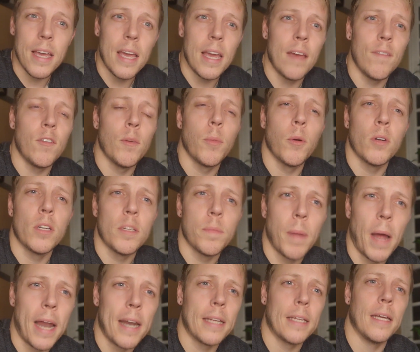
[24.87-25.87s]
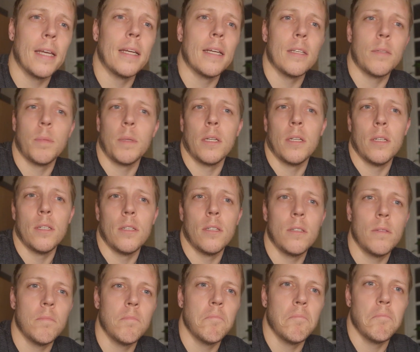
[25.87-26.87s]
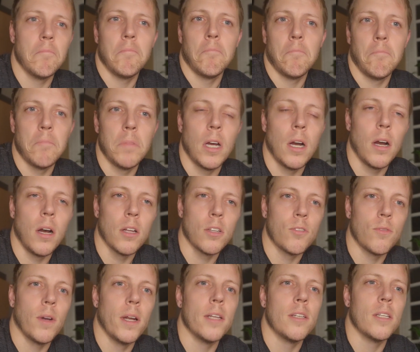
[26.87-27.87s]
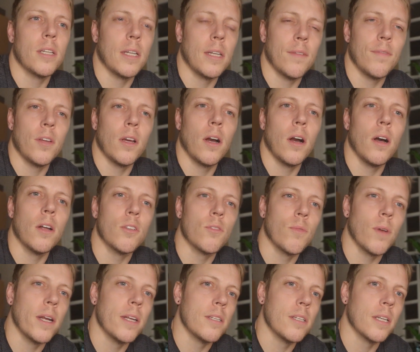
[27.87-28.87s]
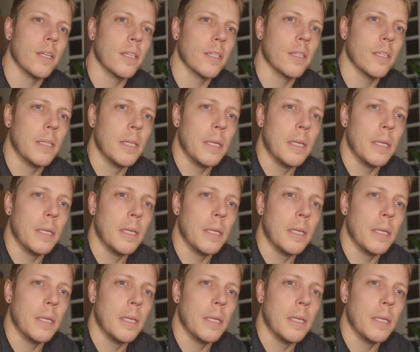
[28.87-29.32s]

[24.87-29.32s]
if your body's panicking, it's because your heart's racing, and if your heart's racing,